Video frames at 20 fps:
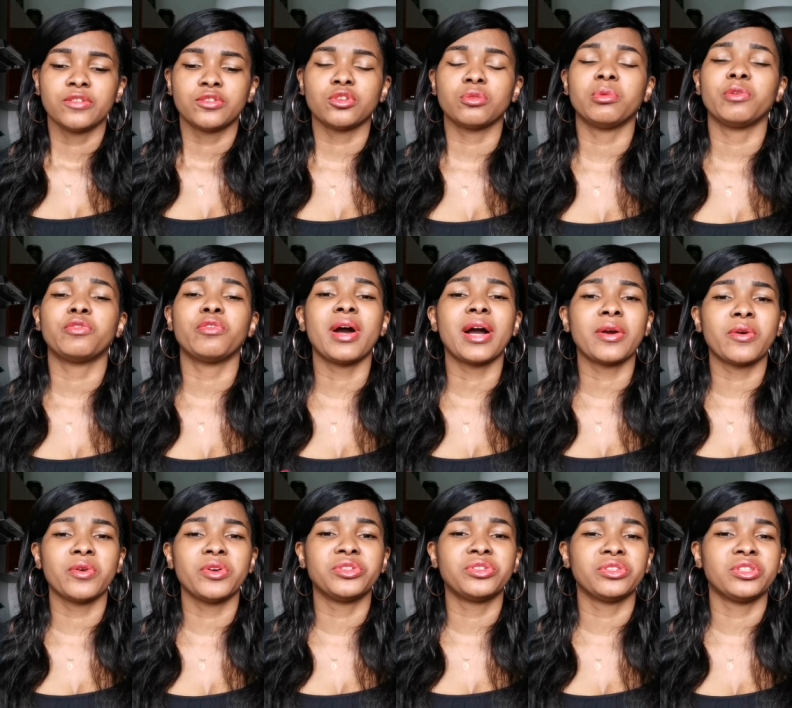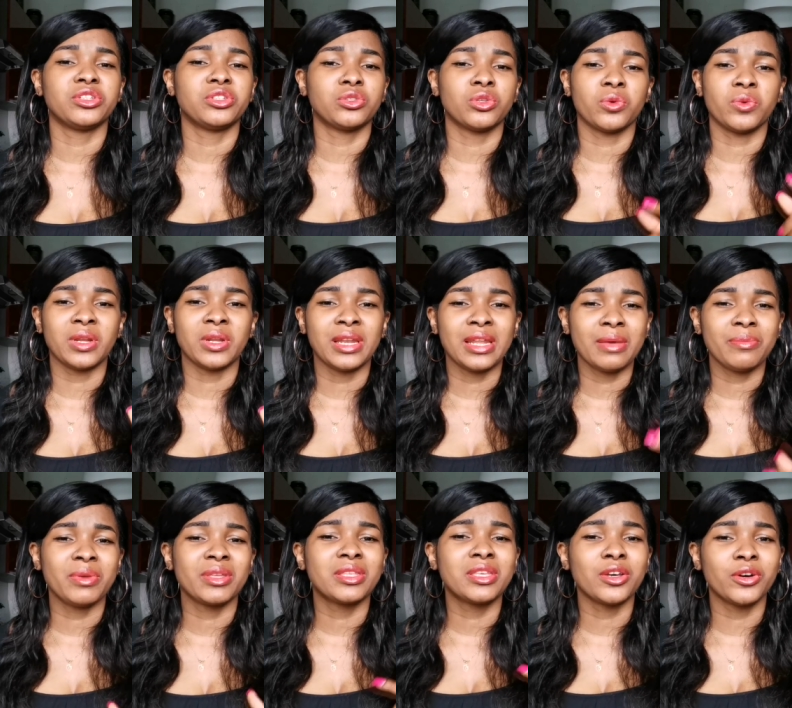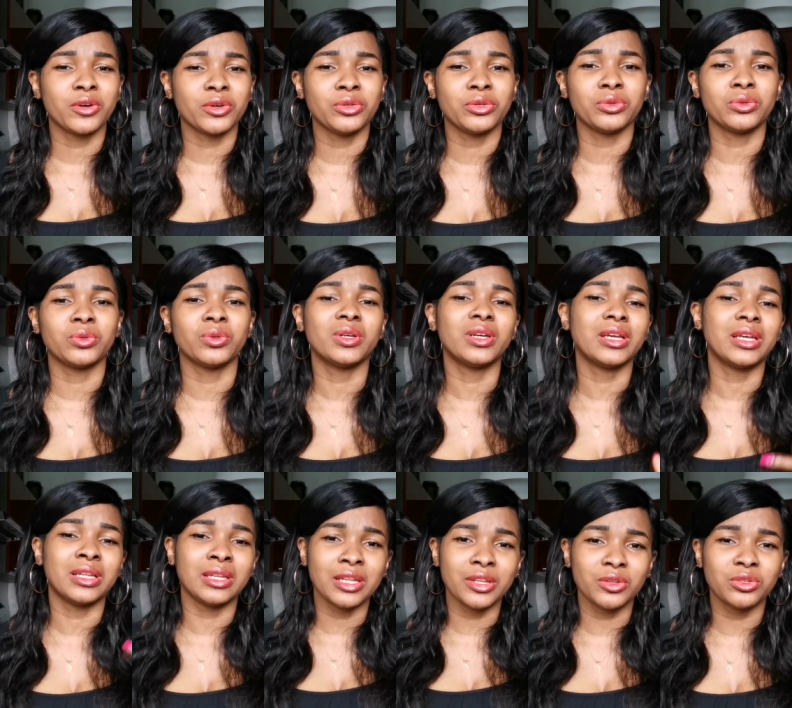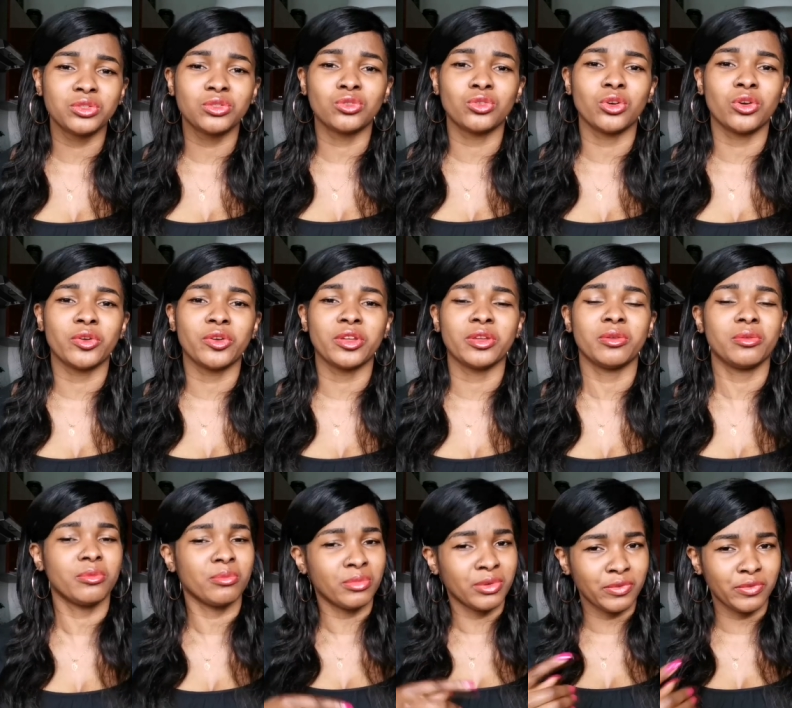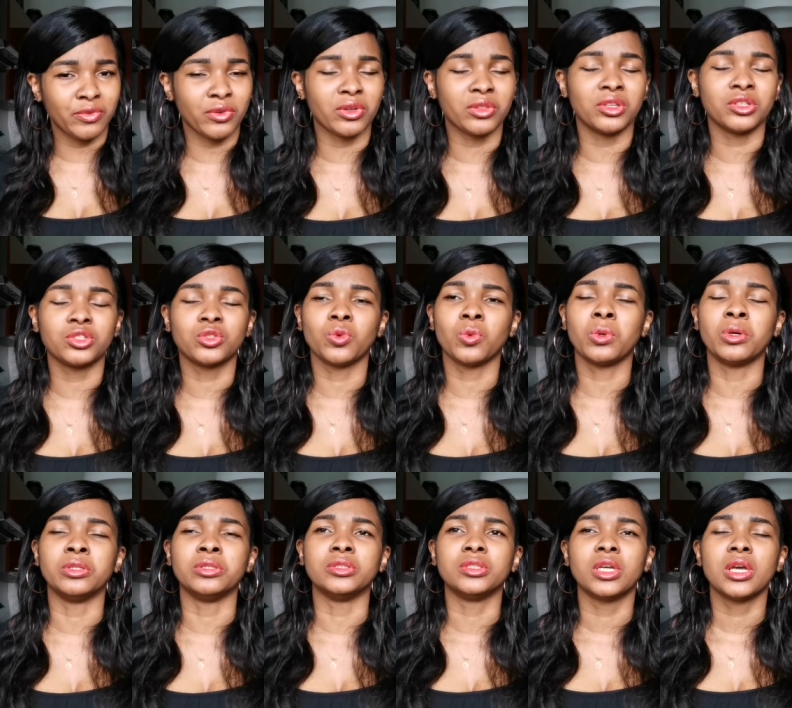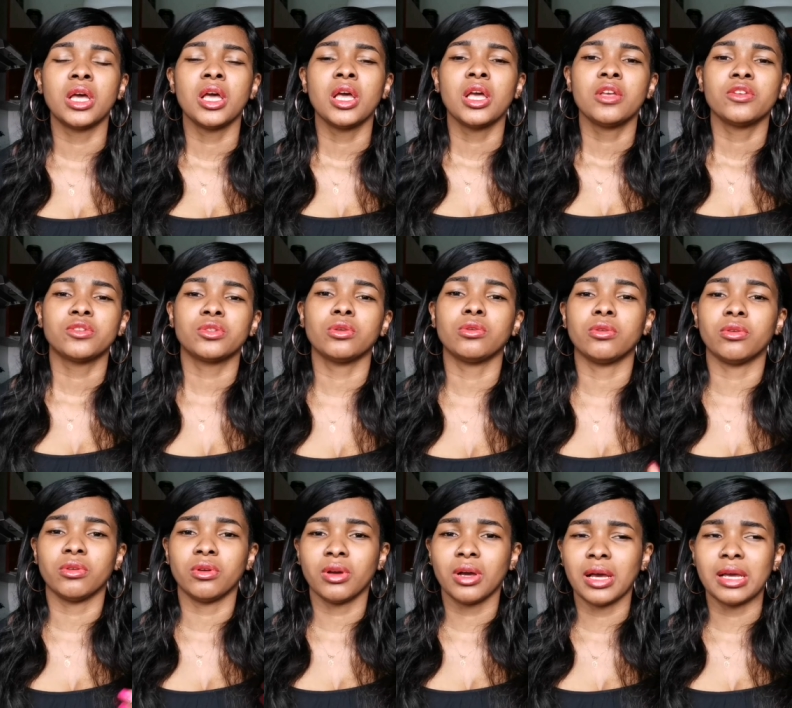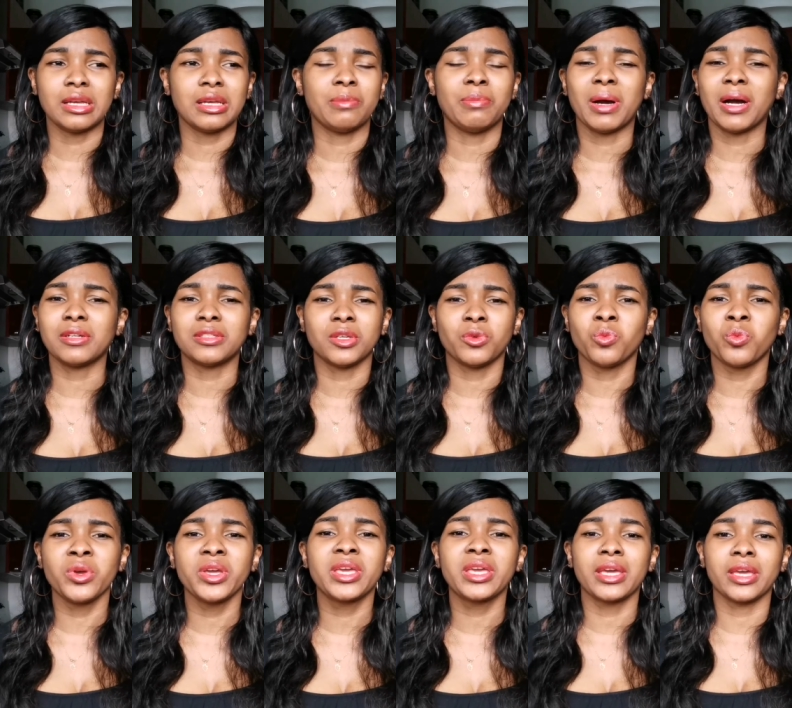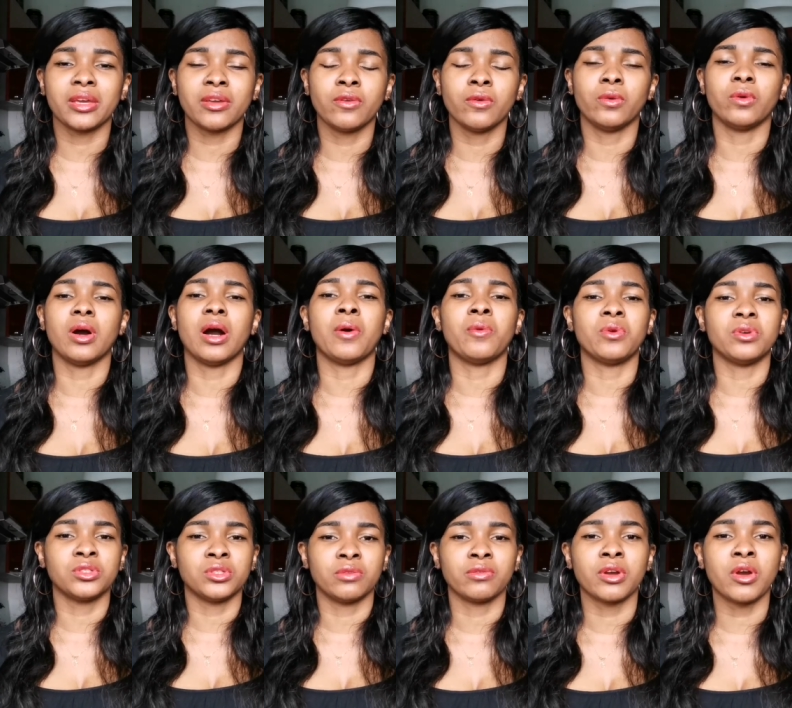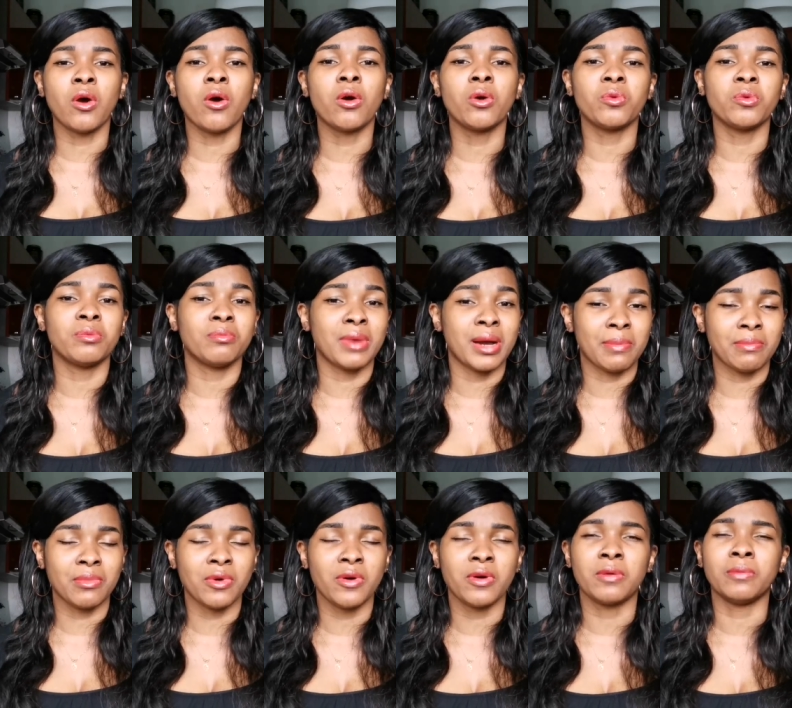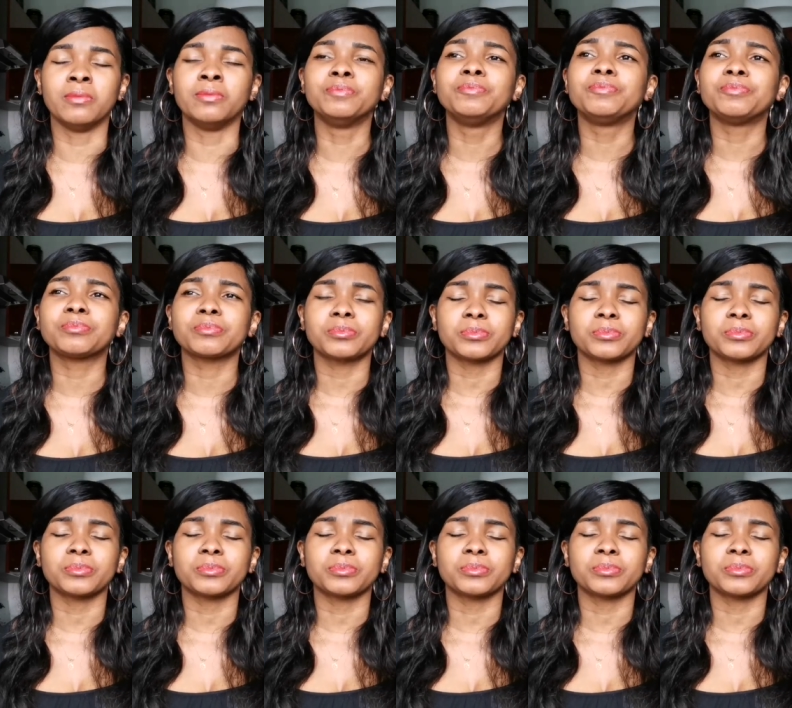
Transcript: So before I go into this story, let me tell you a little story before this one. So about a week ago, I was on call with my mom.